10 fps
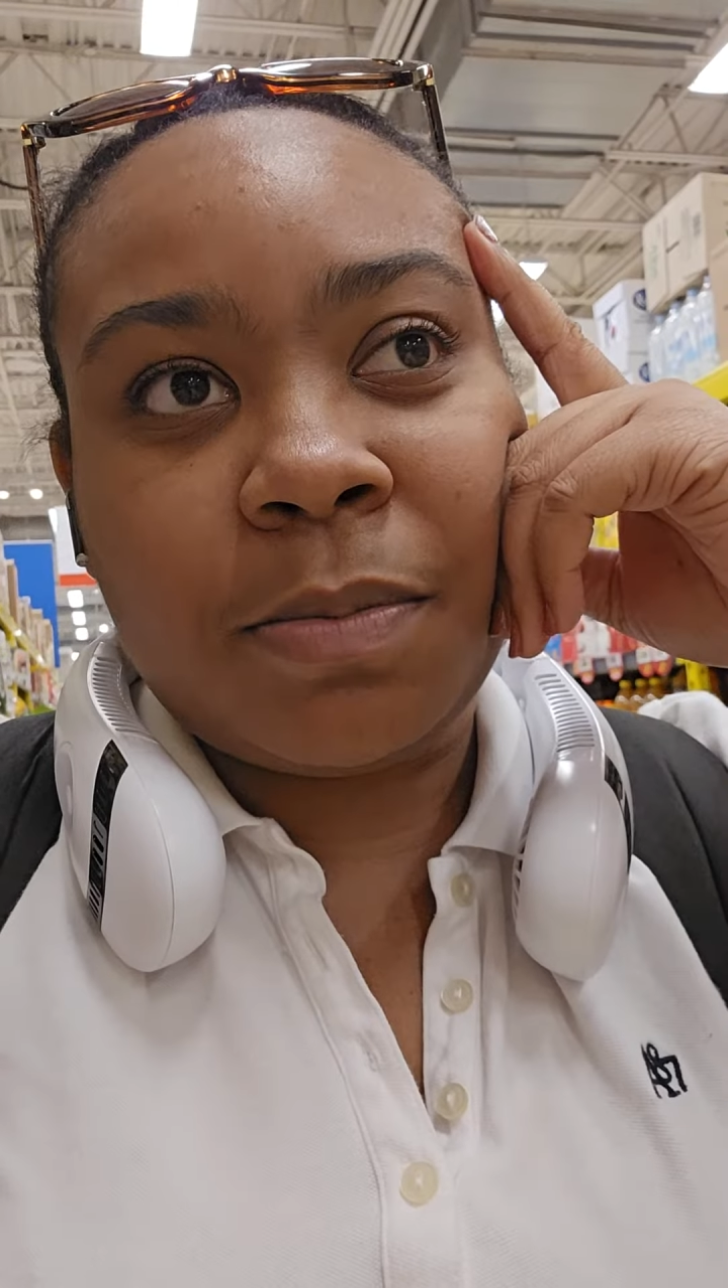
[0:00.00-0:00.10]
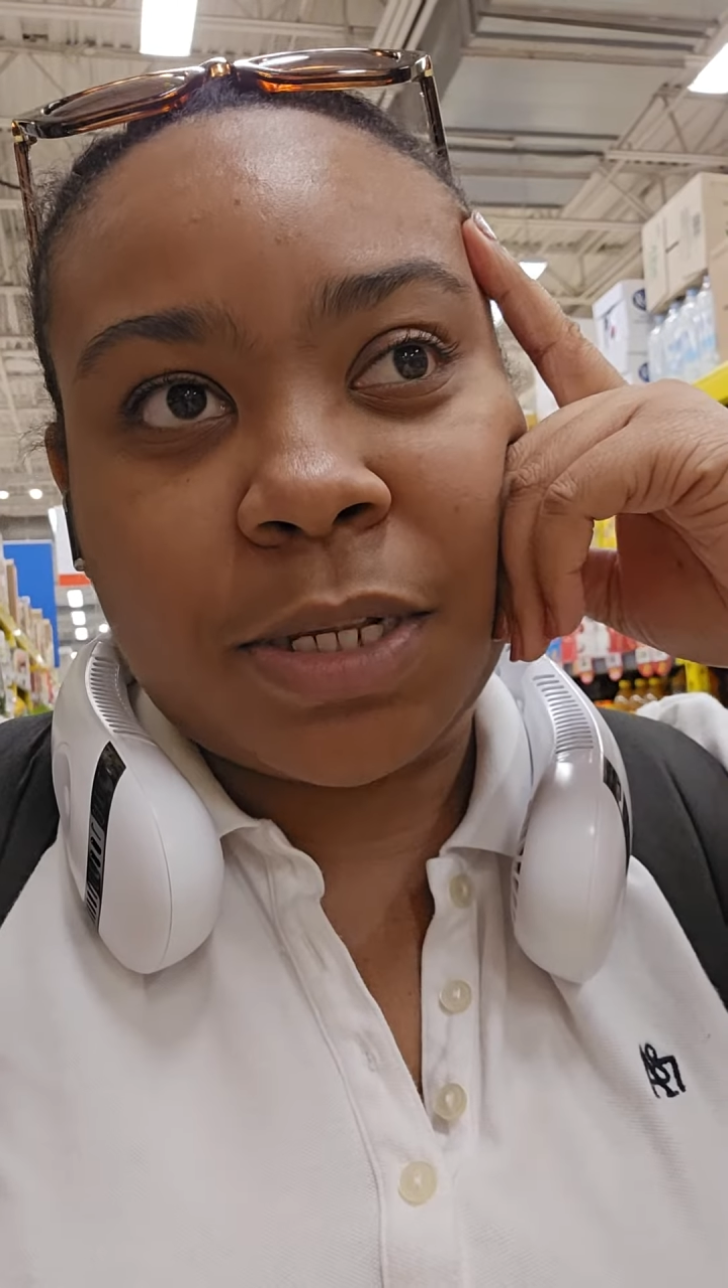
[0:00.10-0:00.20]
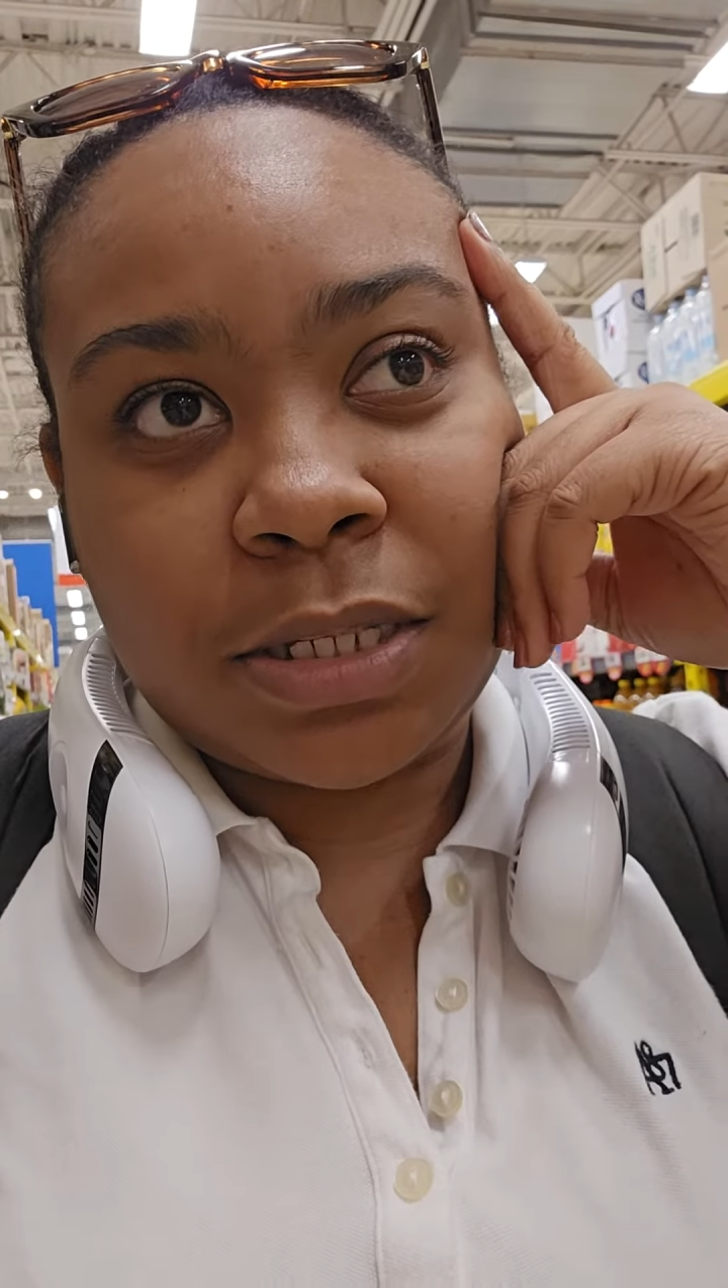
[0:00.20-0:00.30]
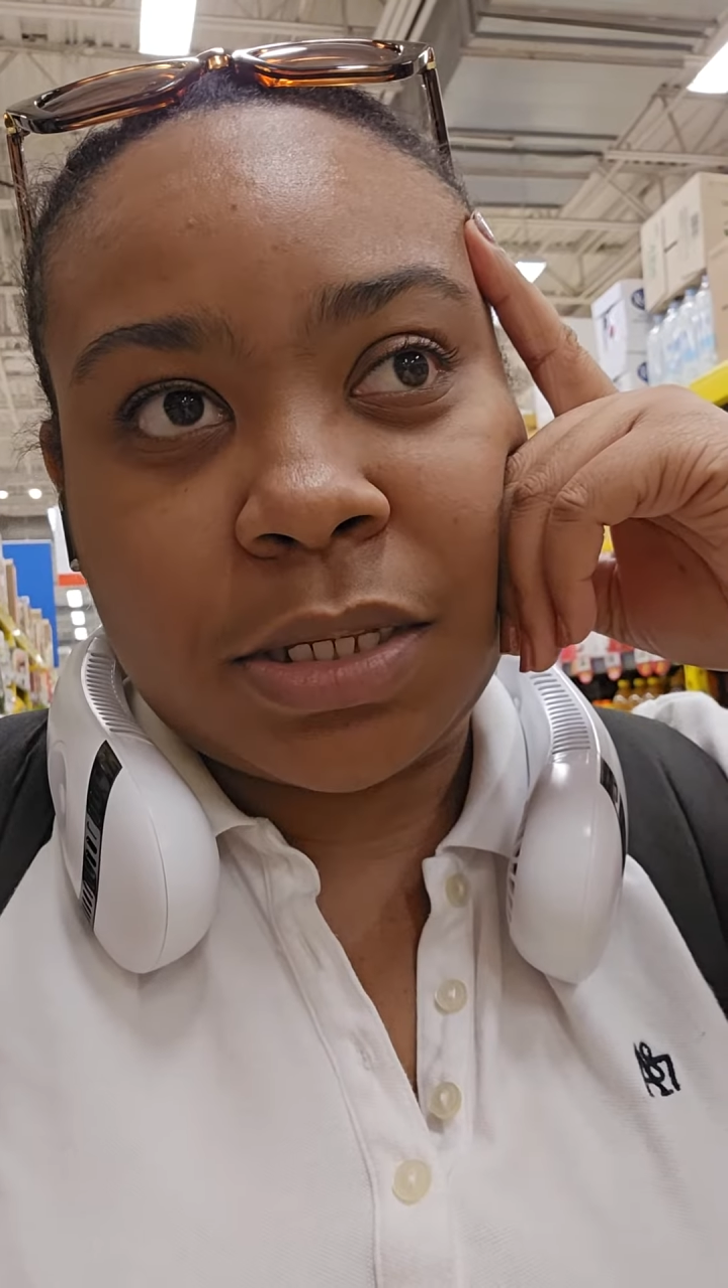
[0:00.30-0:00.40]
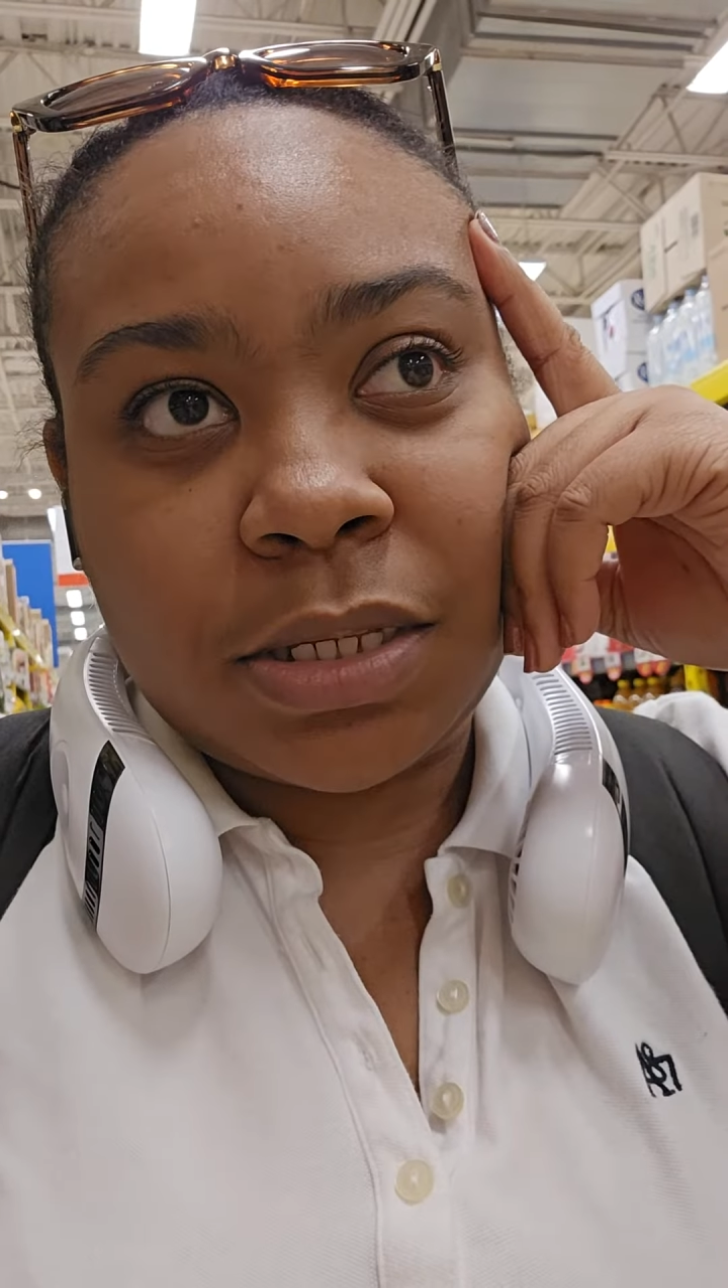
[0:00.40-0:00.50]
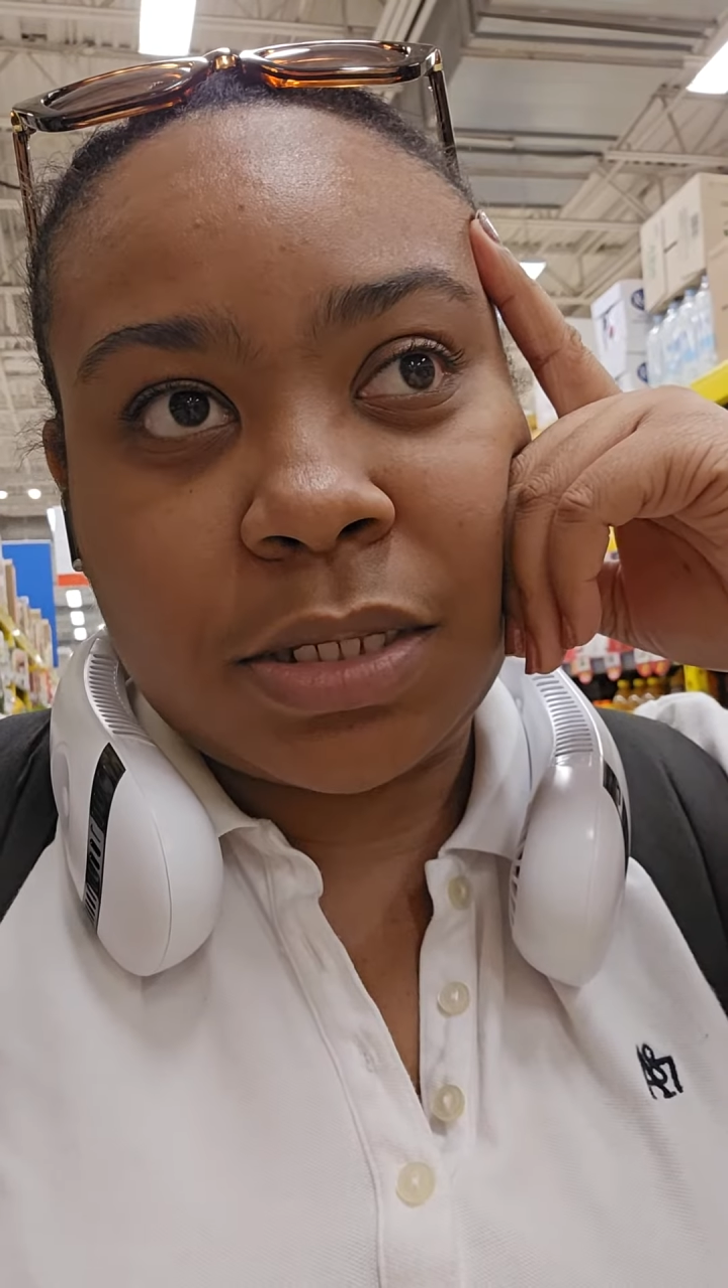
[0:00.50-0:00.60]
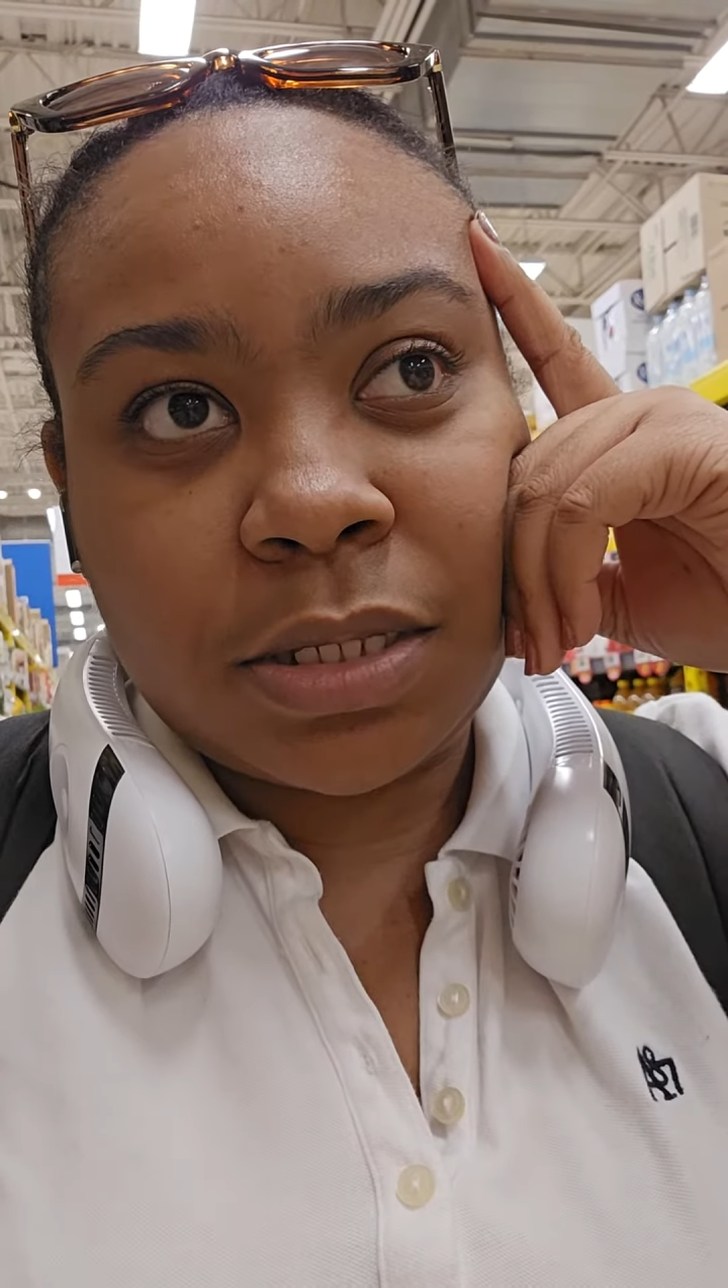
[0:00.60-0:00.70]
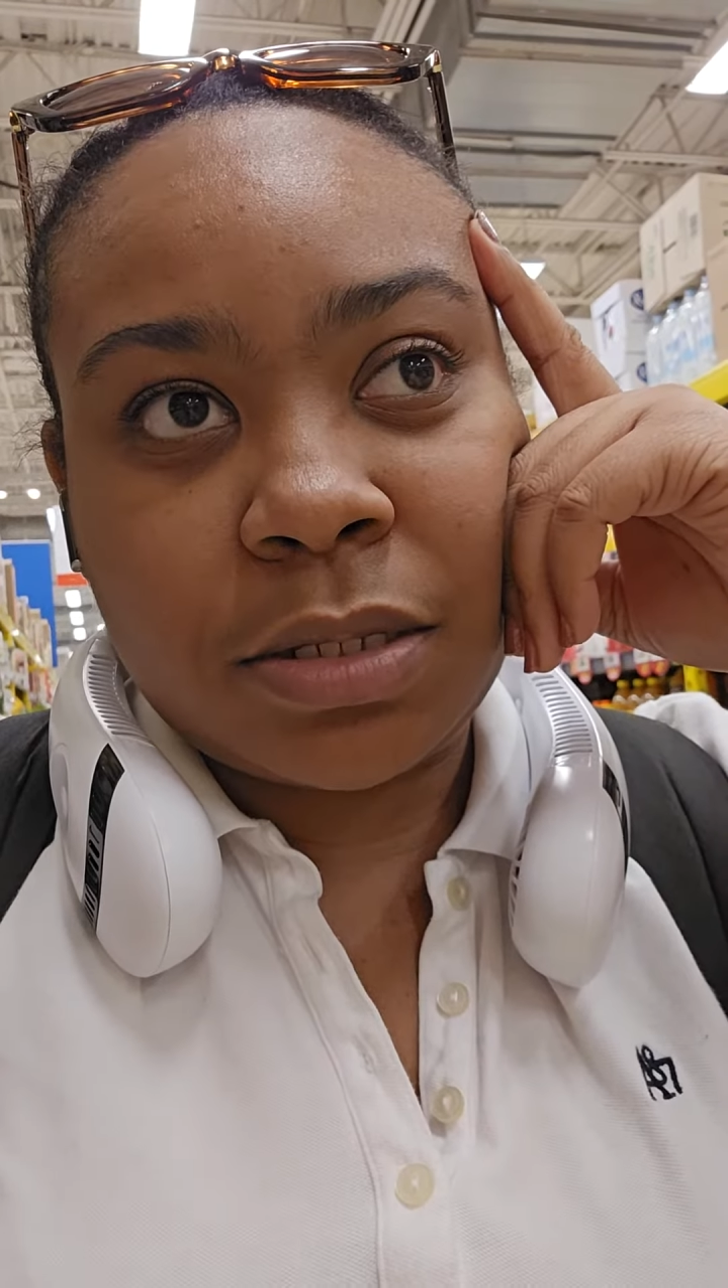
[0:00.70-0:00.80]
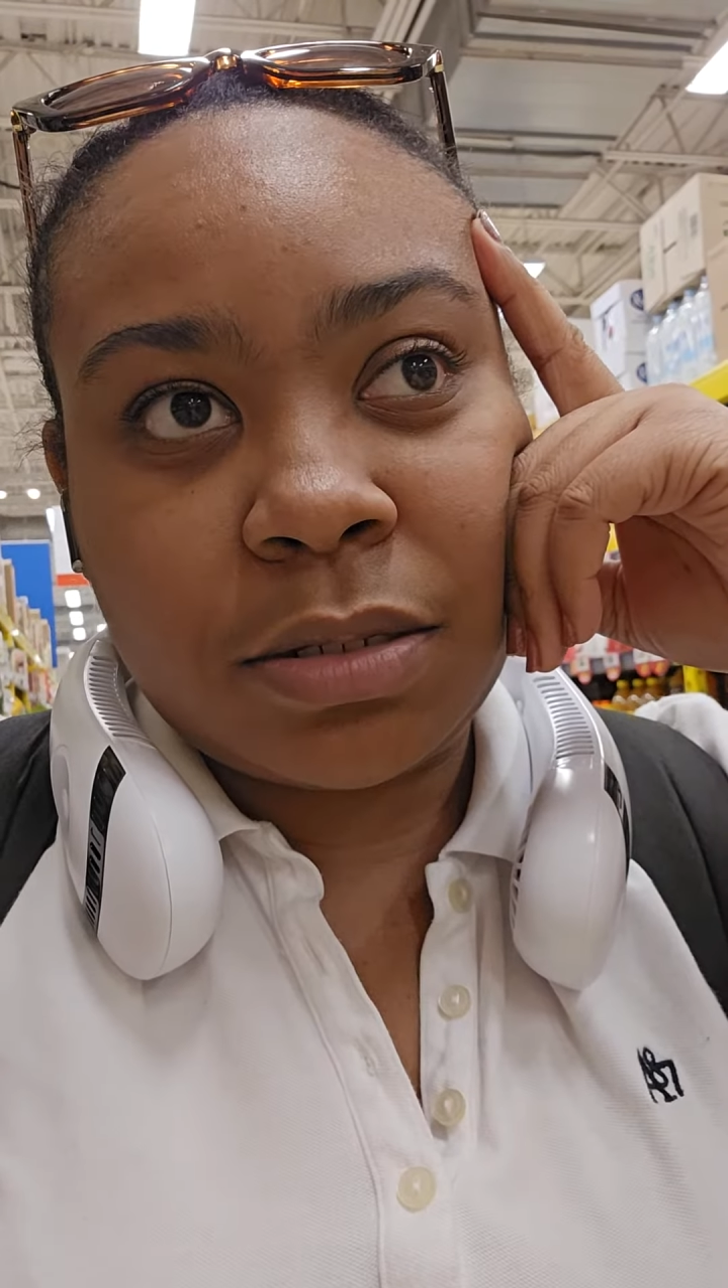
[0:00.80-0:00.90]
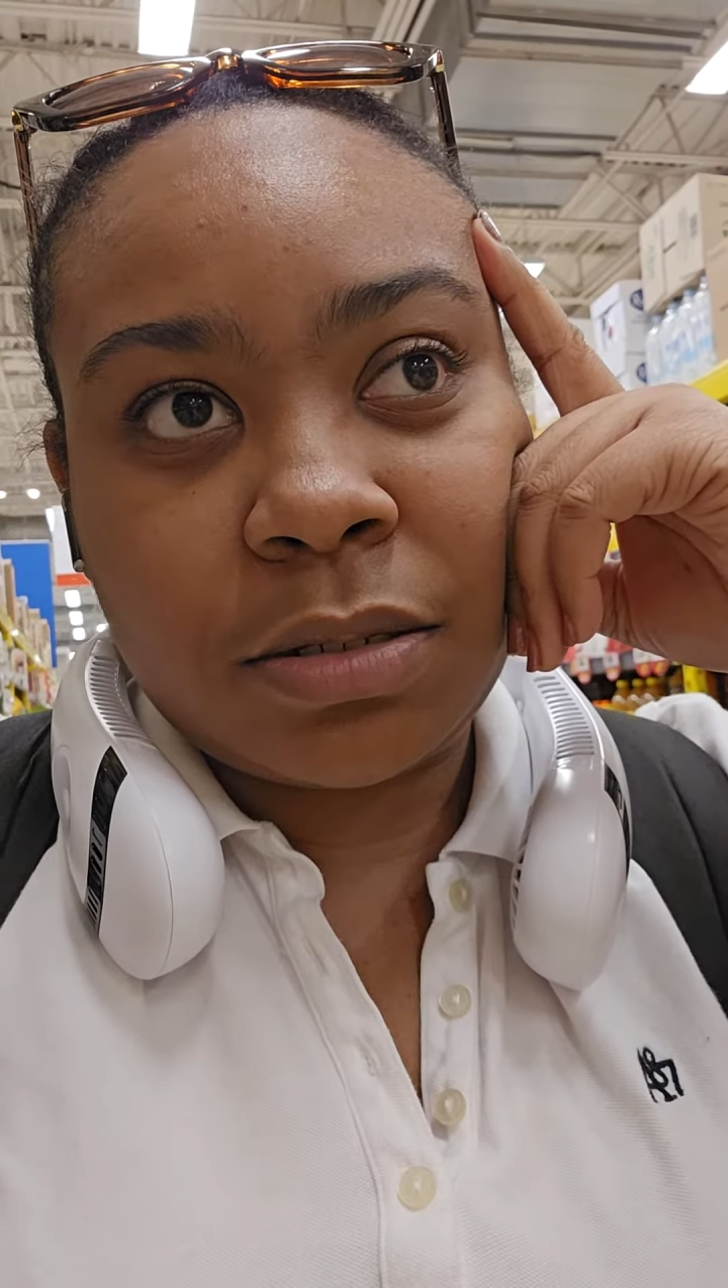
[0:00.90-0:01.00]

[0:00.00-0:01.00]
patties